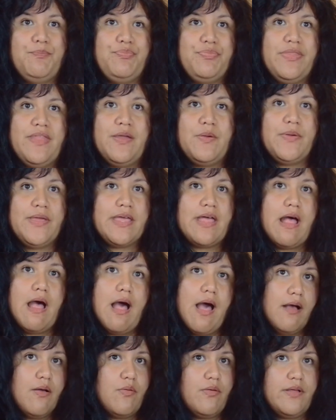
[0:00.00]
Then we got
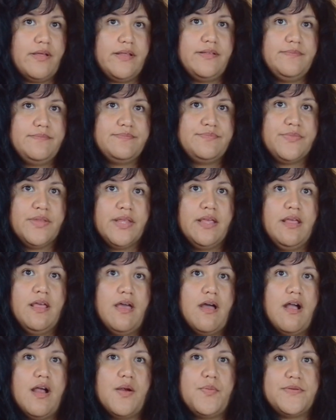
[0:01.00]
Aqua,
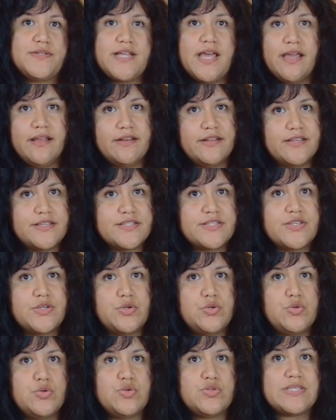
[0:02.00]
our protagonist,
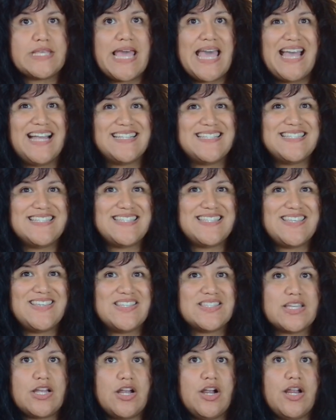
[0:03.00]
whose acting
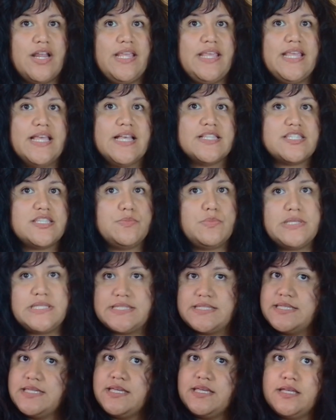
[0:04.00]
skills are yet to be
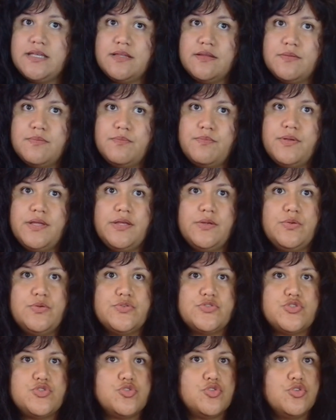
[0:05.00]
seen, but
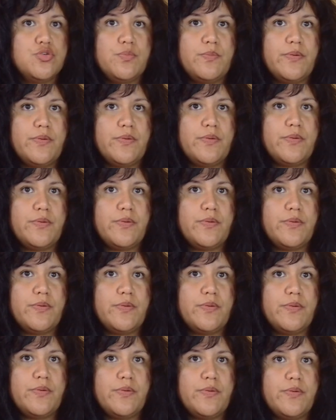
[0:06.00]
whose true
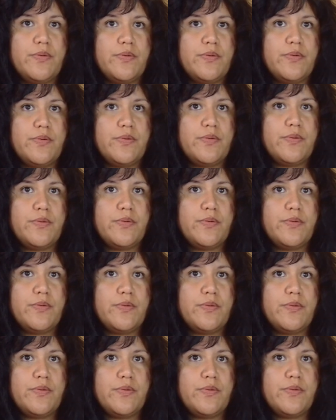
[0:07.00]
purpose lies
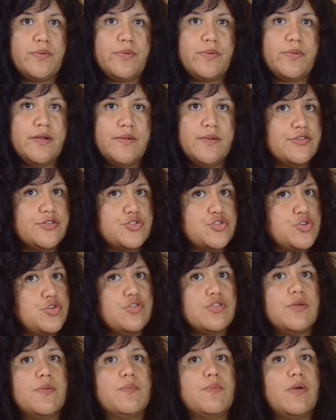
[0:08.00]
in uncovering the
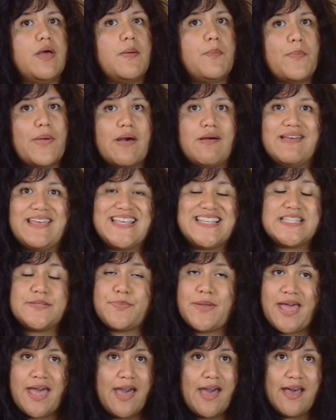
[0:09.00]
truth about his
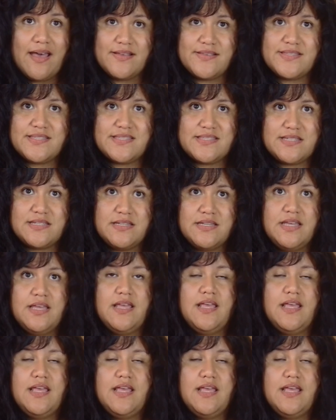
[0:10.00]
past.